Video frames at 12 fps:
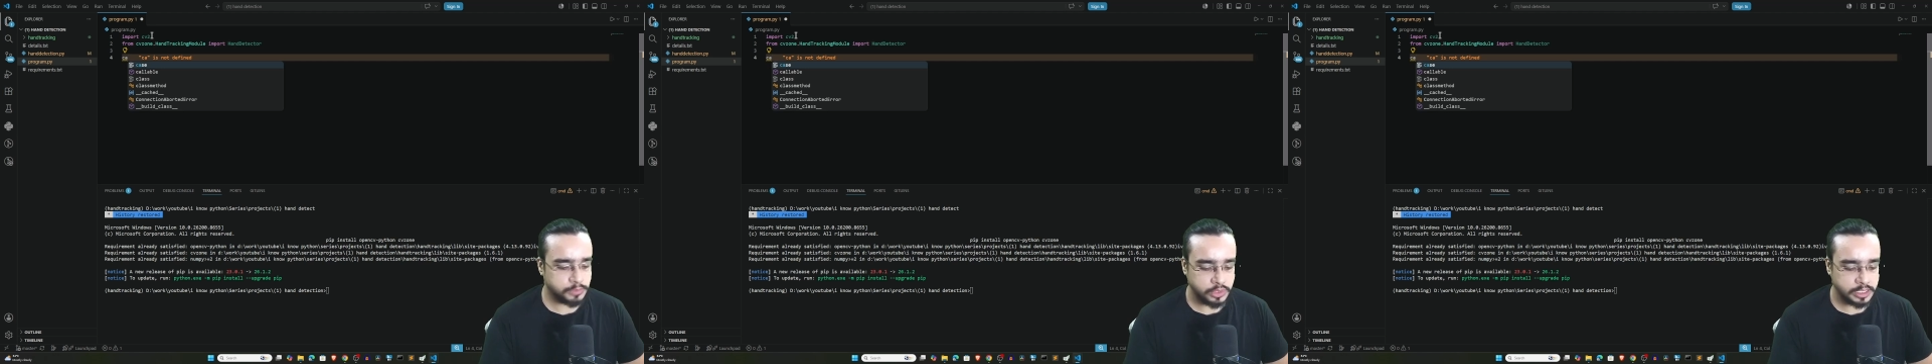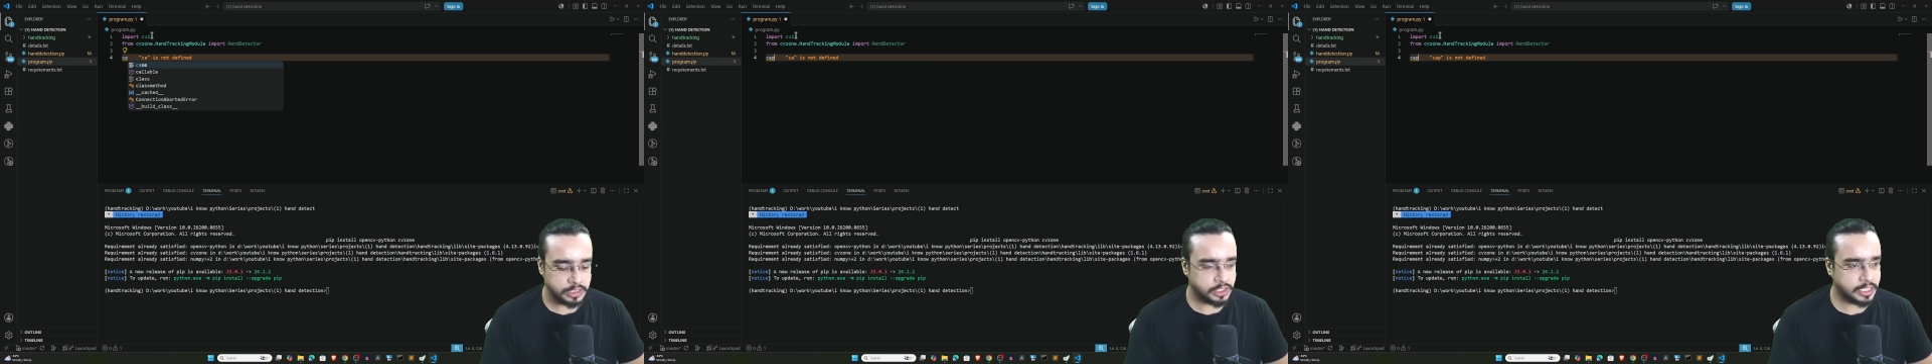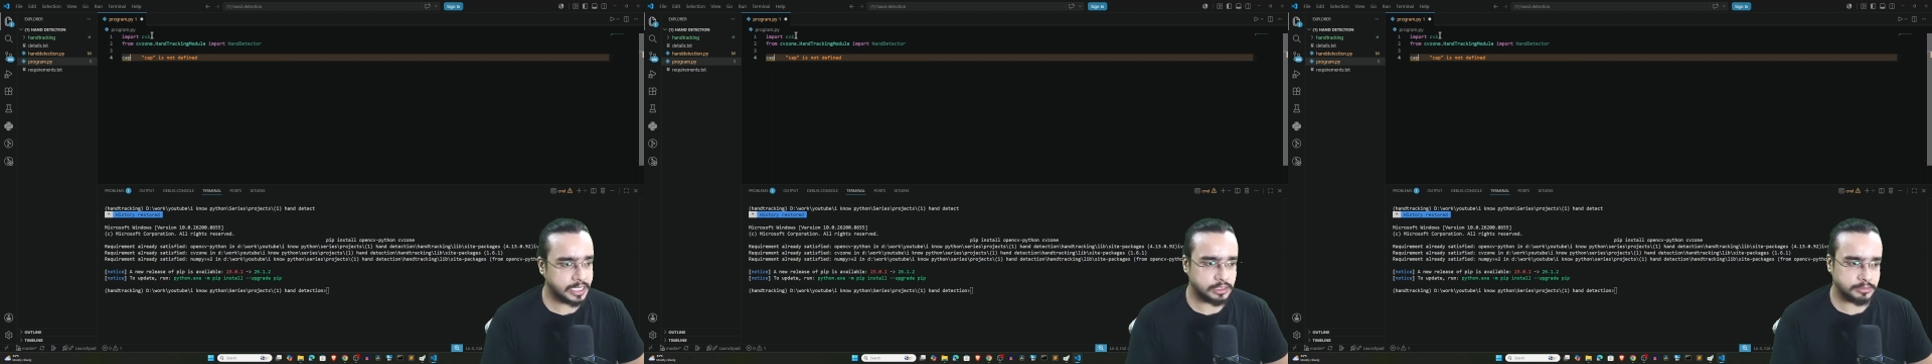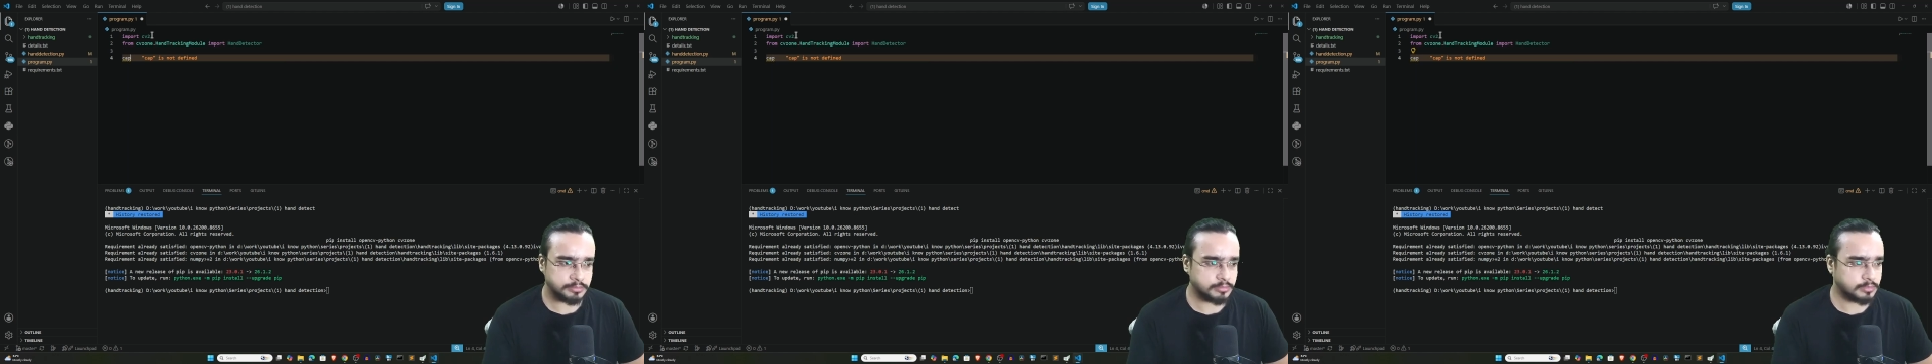You can create
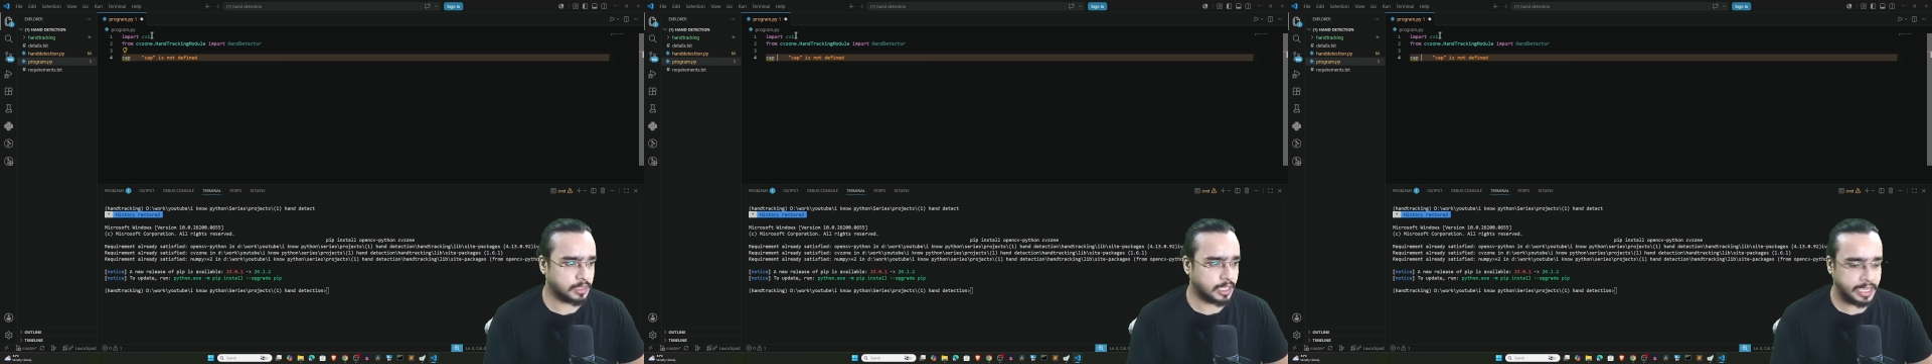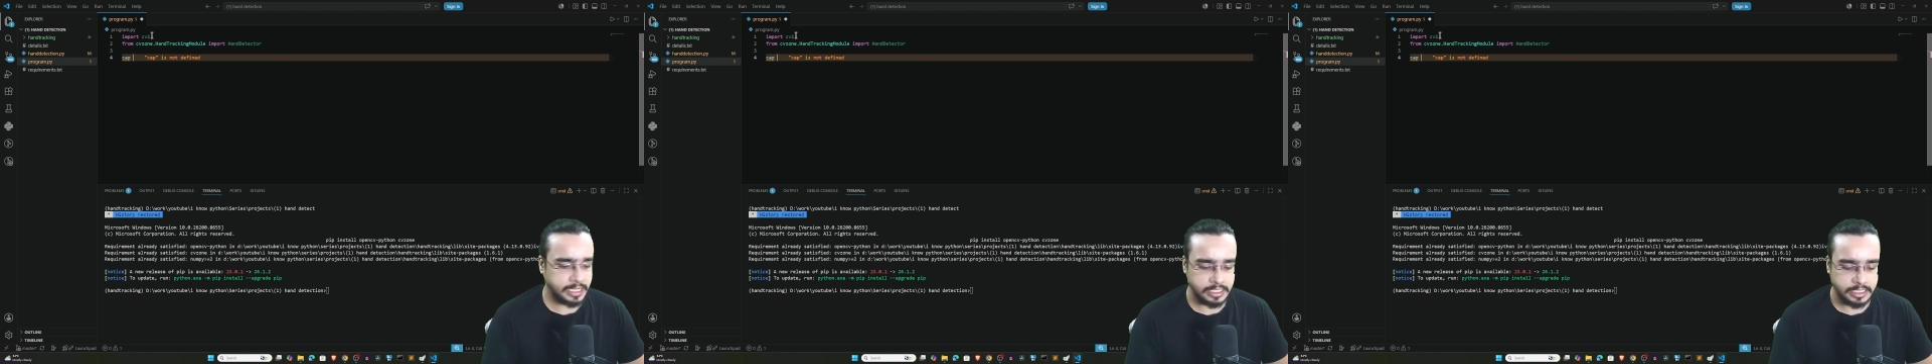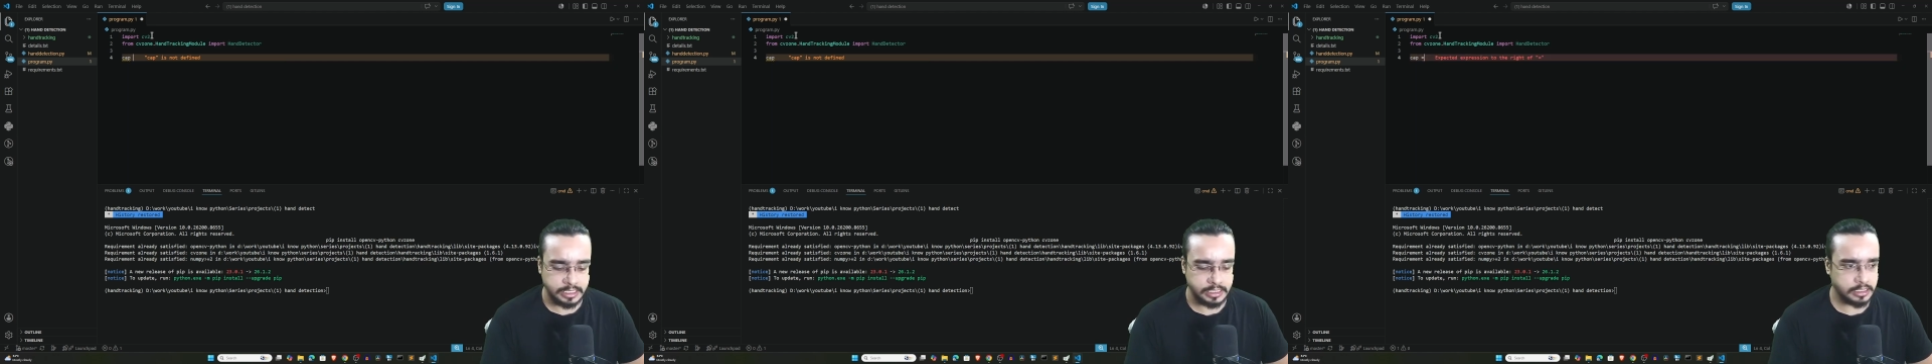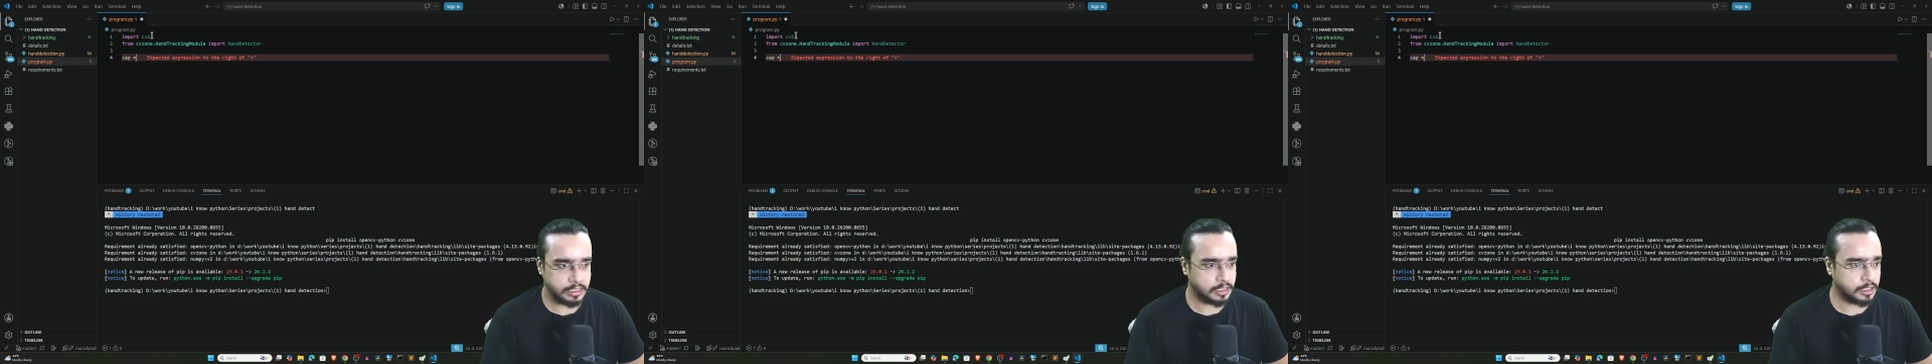
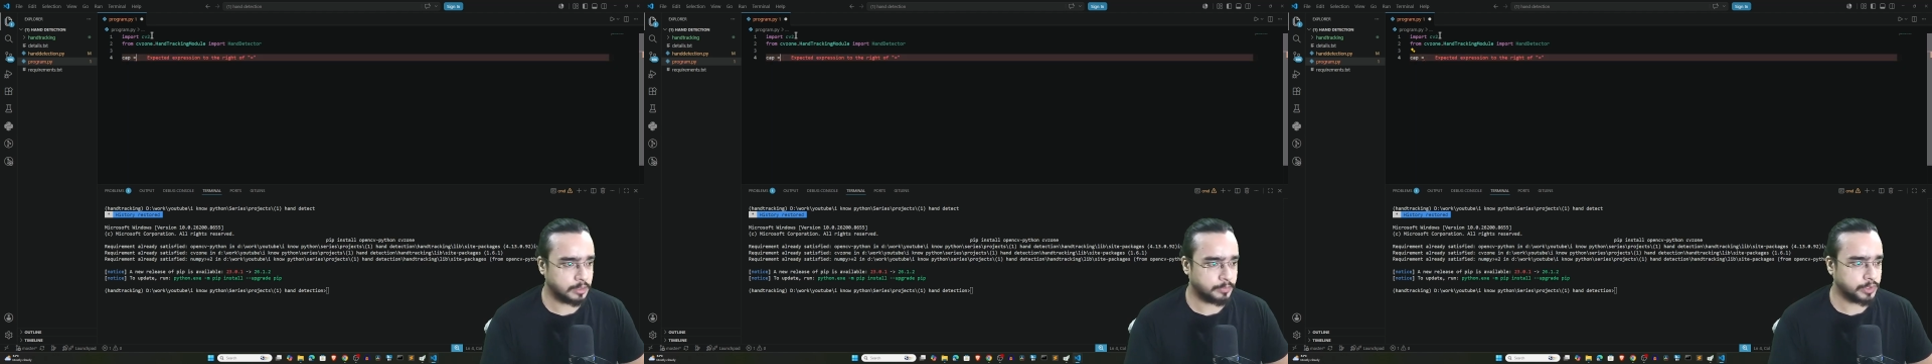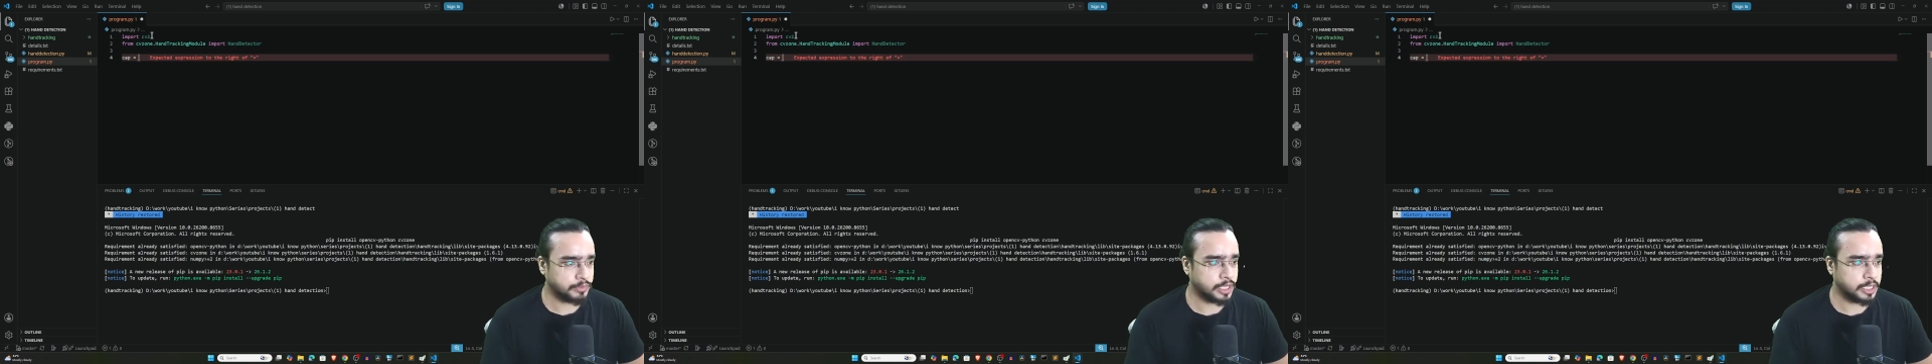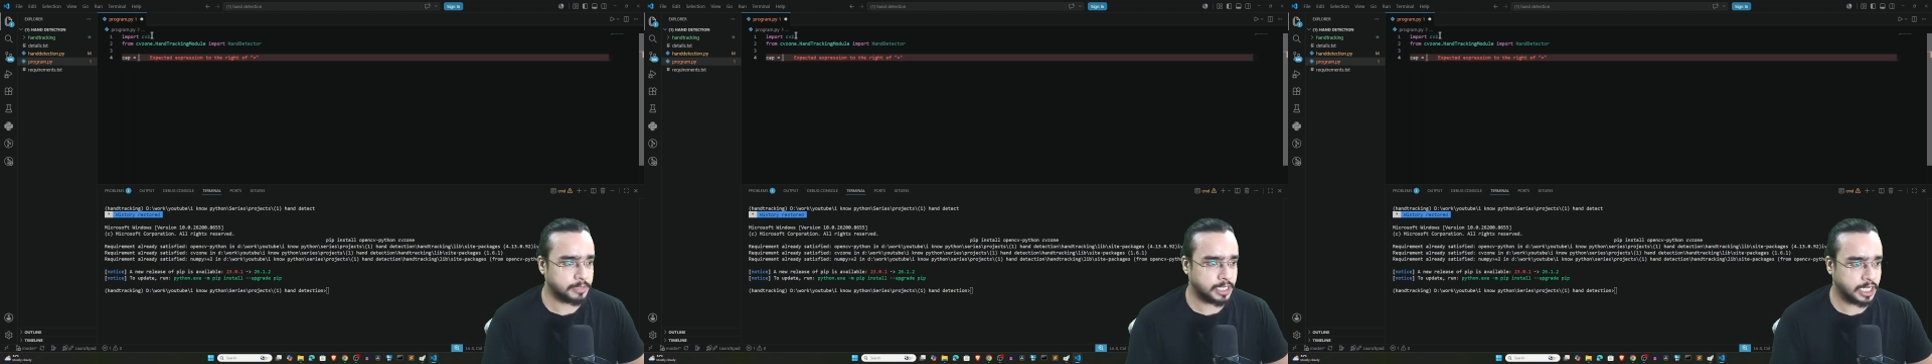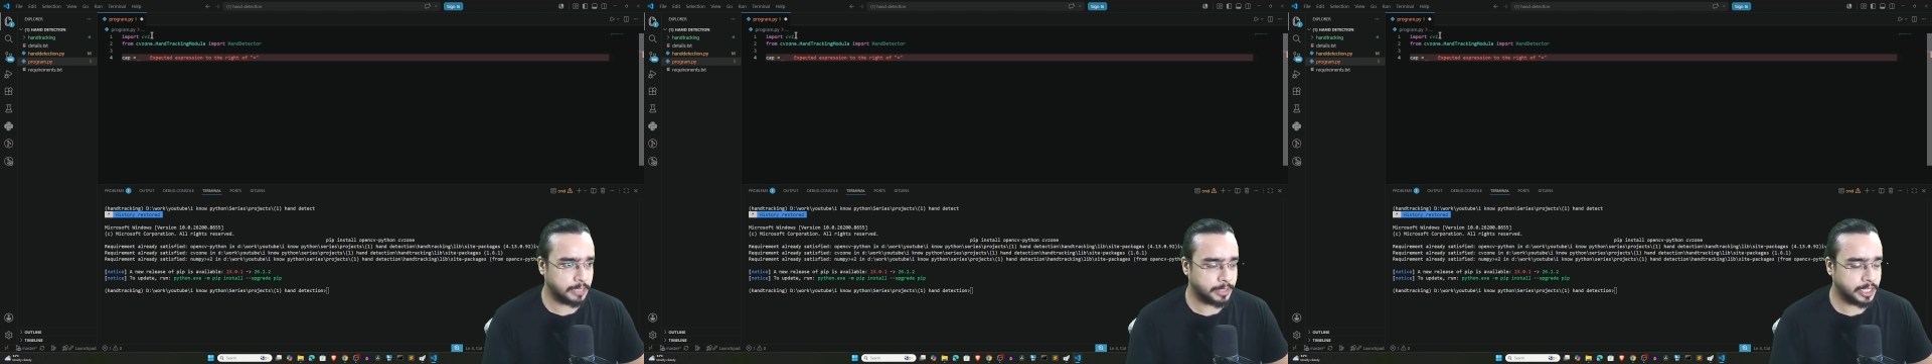any variable
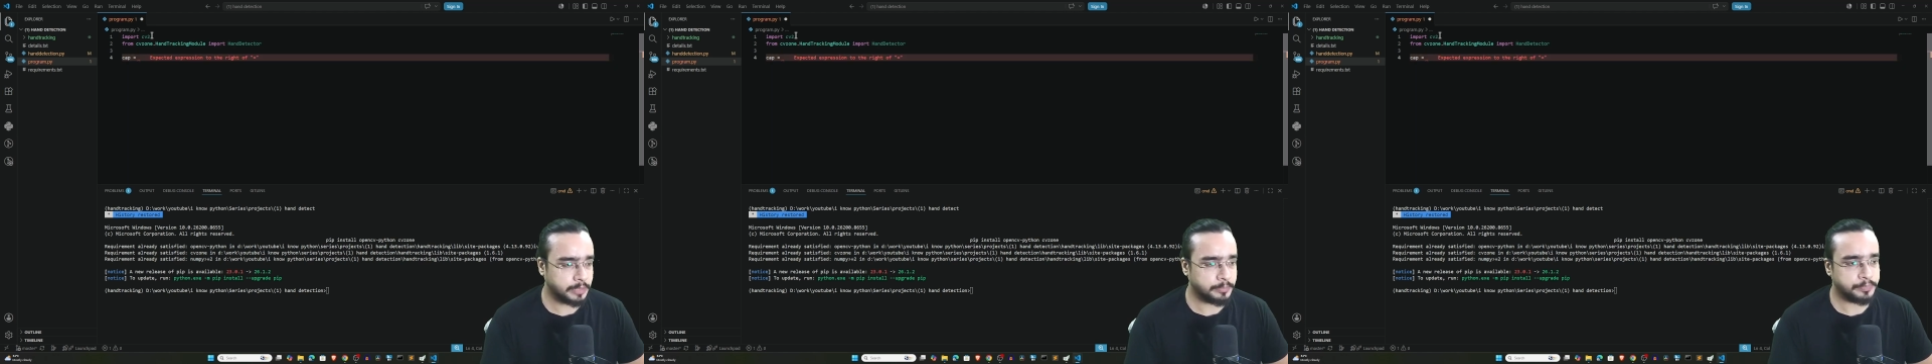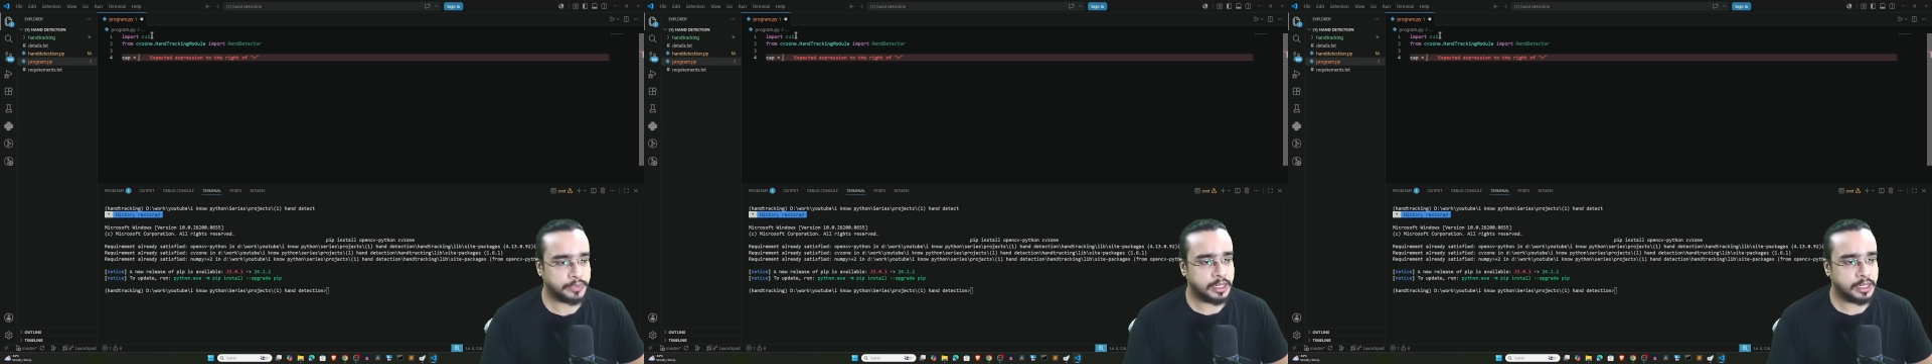name here.